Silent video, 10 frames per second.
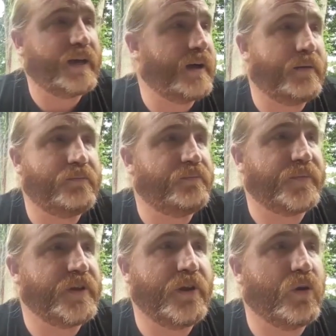
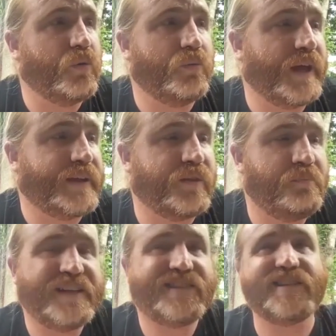like the
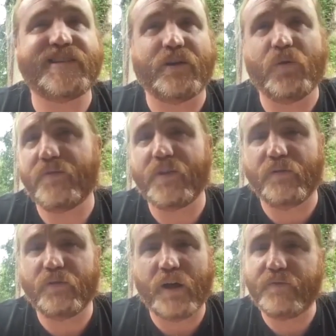business equivalent
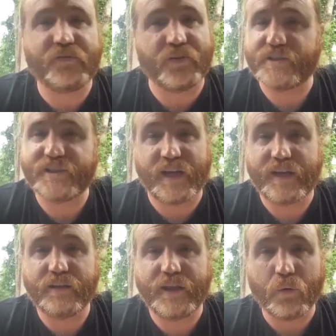of love at first sight.
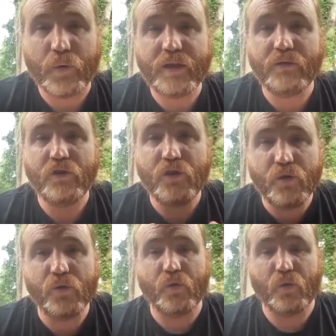Like we
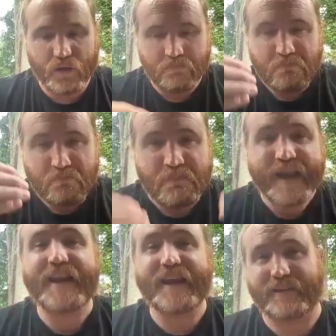knew
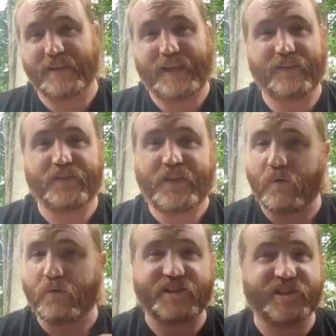immediately that there
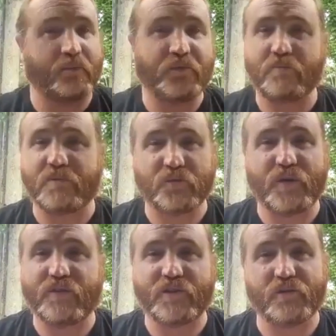was something
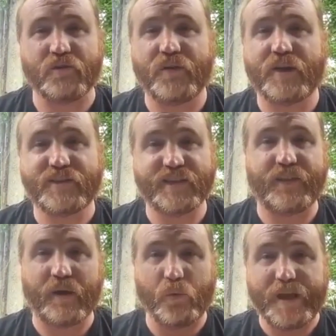between the two of us and
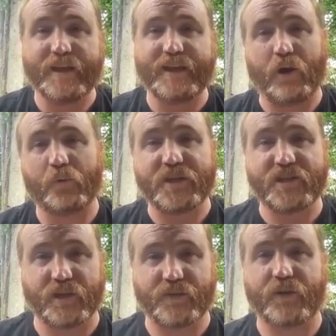that we could help
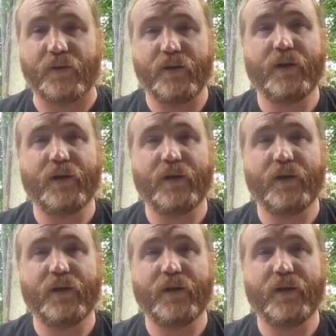each other